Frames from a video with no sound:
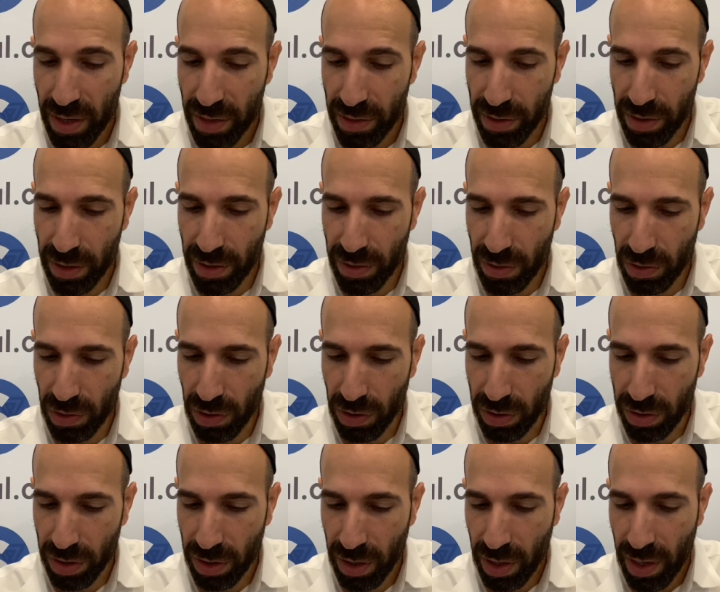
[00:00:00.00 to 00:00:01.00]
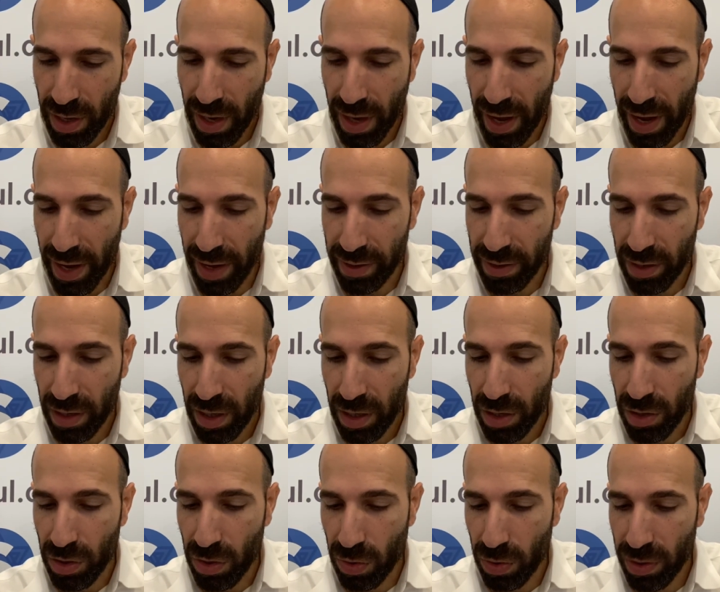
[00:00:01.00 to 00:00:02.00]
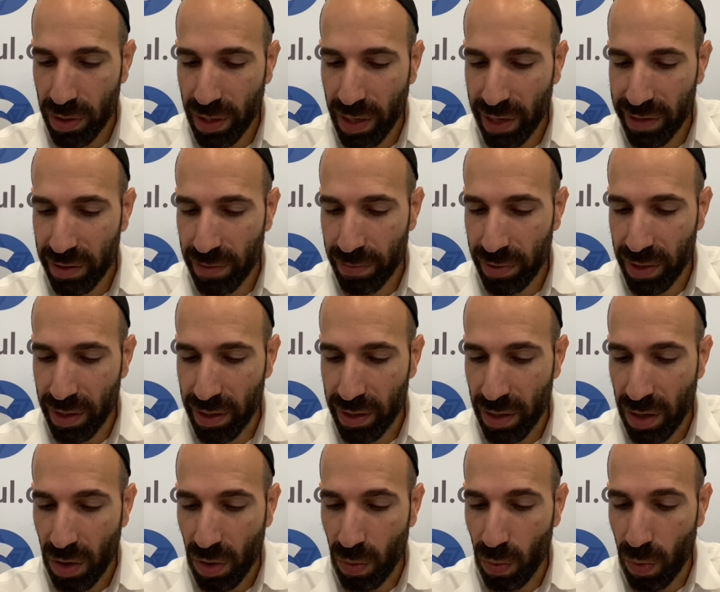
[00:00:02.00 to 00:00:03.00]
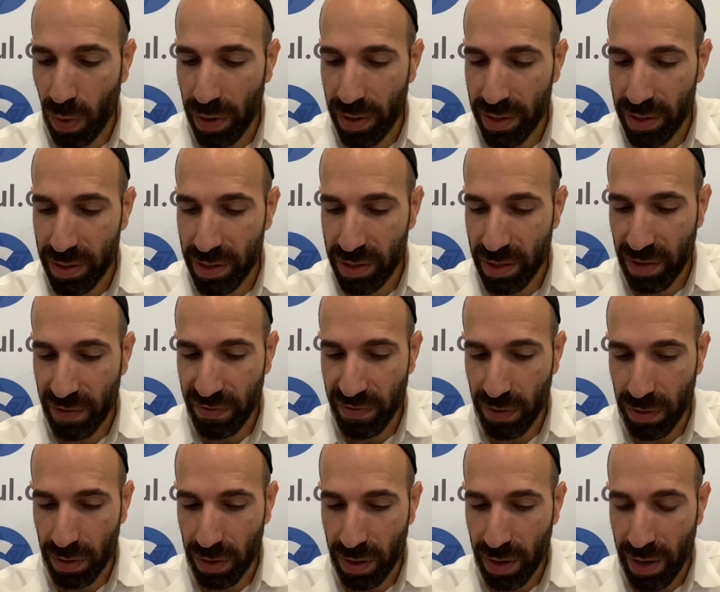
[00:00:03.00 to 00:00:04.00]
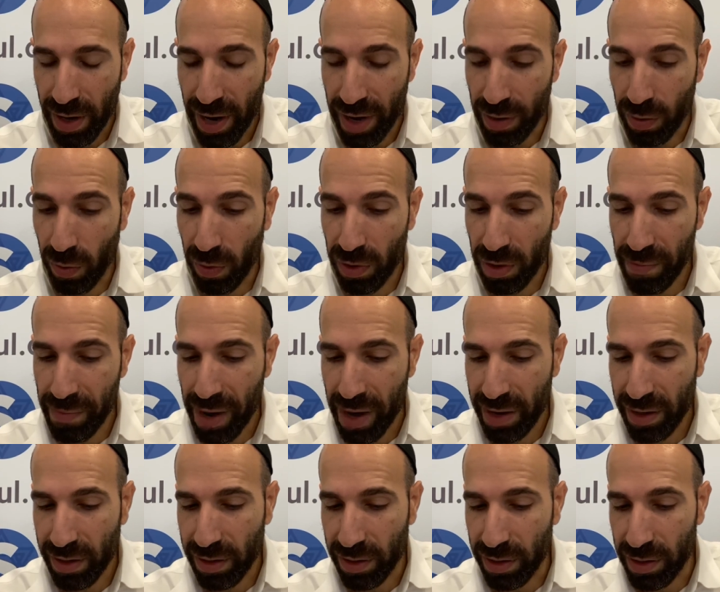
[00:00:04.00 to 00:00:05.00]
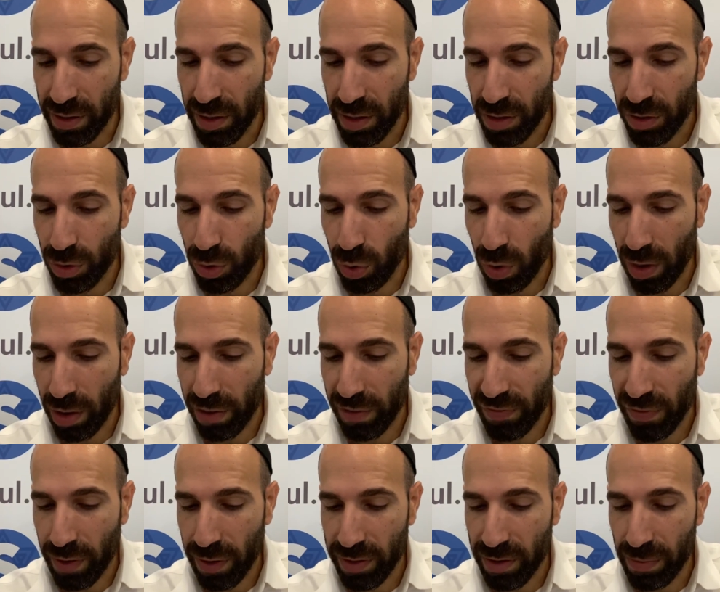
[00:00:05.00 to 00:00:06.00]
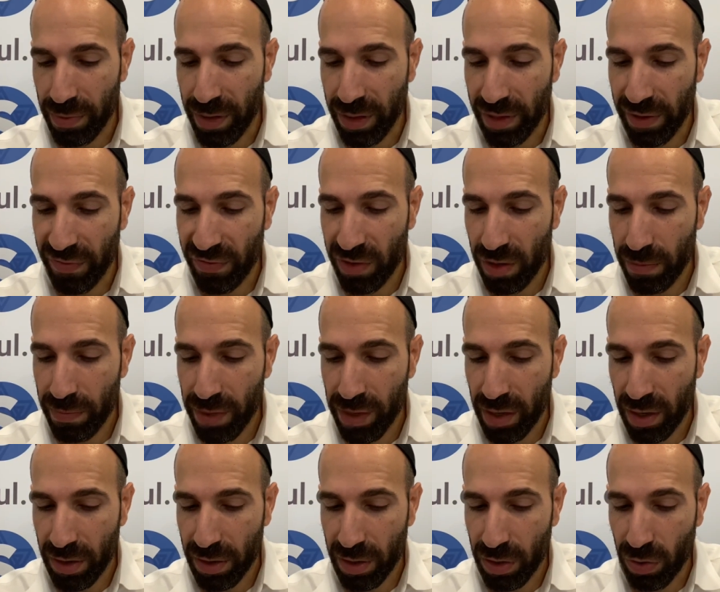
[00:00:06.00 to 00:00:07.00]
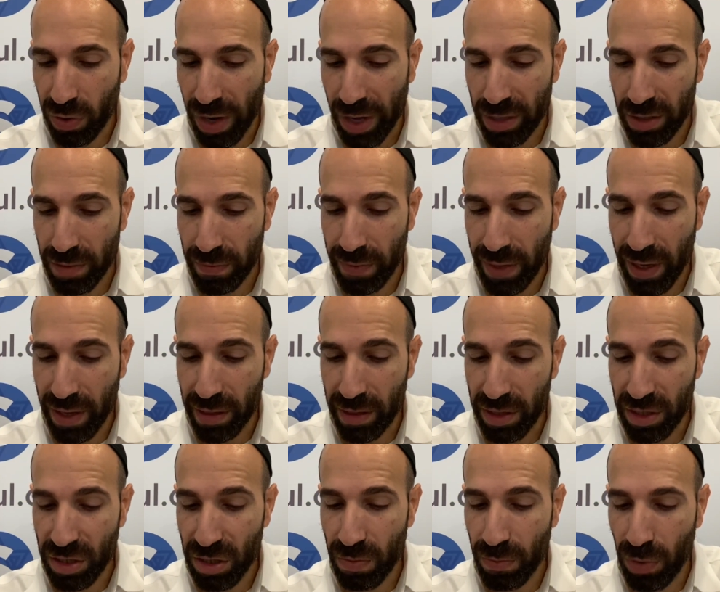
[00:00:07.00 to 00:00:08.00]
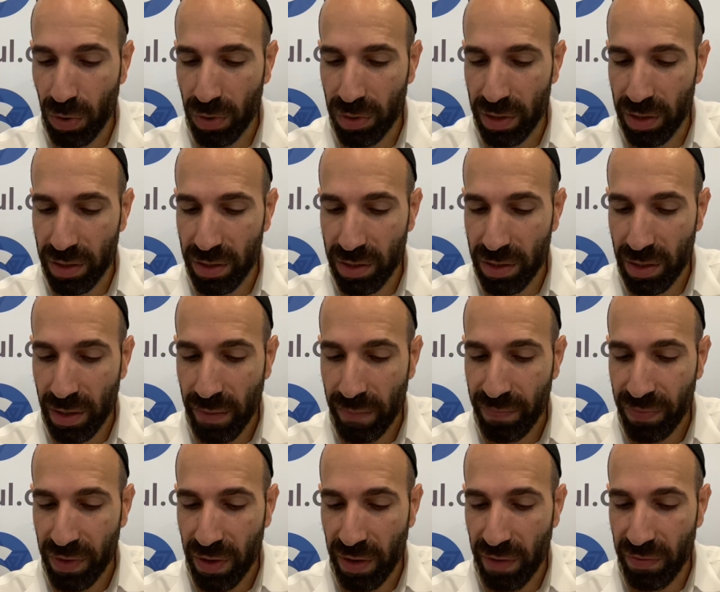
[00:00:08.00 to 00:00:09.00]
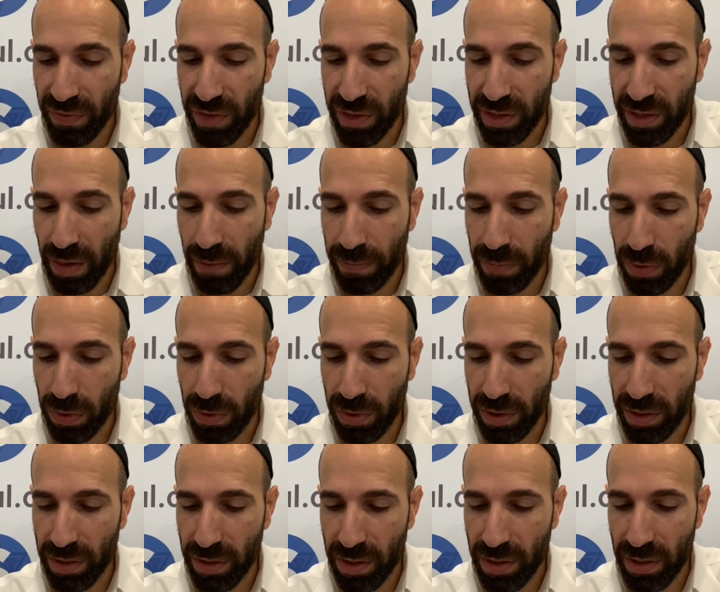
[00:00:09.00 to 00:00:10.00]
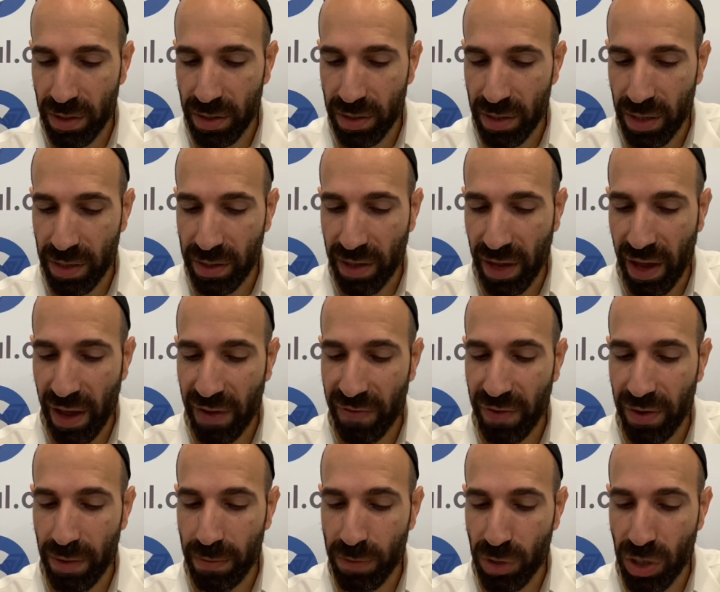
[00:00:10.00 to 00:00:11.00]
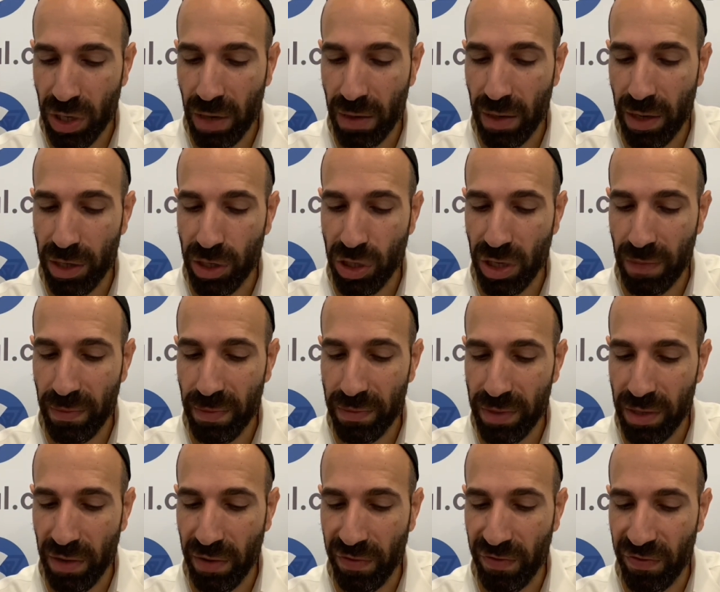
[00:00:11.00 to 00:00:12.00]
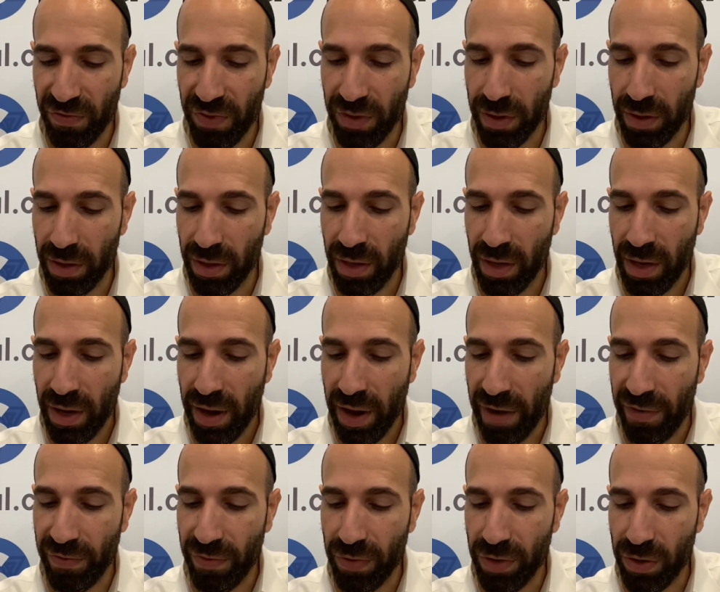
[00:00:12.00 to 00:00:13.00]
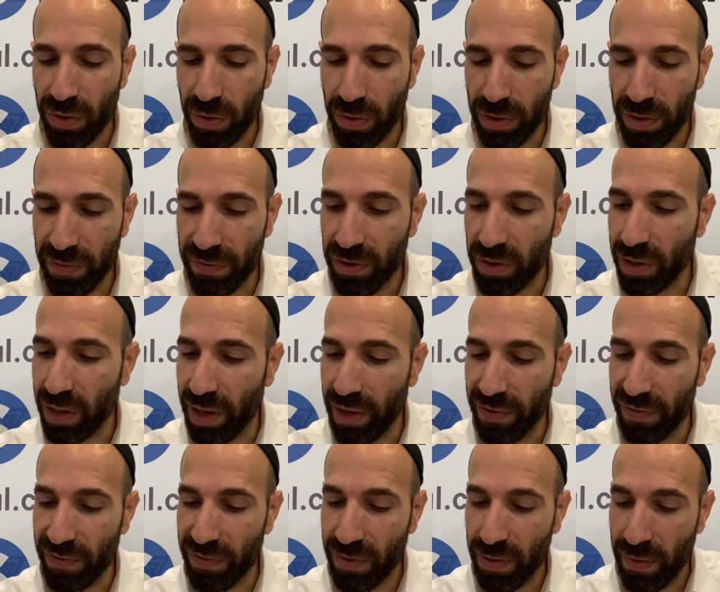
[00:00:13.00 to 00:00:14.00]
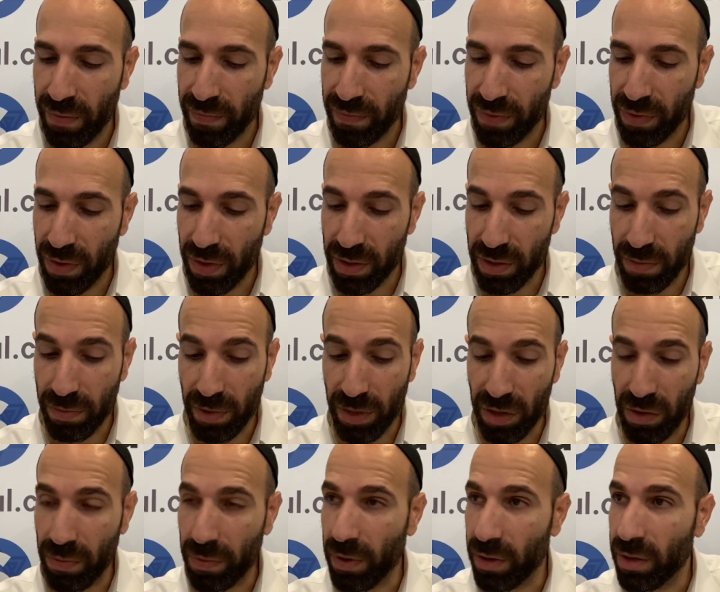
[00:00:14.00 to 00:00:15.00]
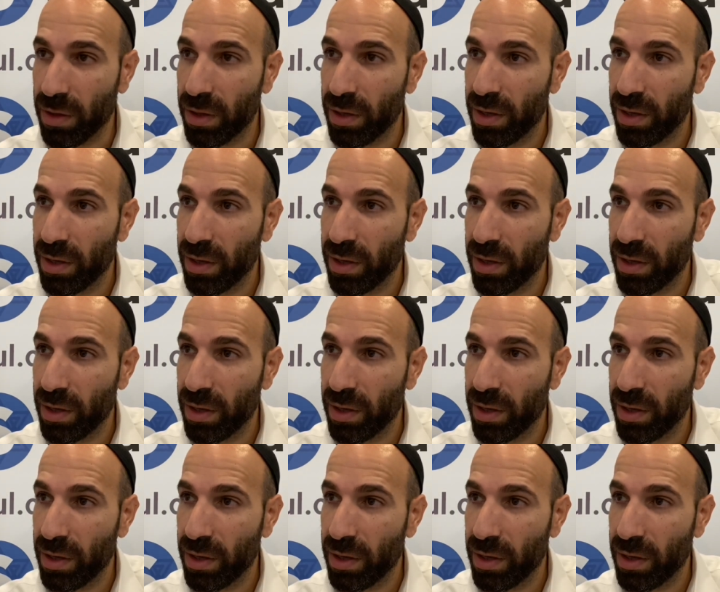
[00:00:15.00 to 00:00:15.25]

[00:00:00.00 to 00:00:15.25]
Neither look at nor contemplate what is sinful, and automatically you qualify to be lifted beyond the grasp and the smallness of this temporal existence, and to have Hashem himself fill every corner of your life. That's unbelievable.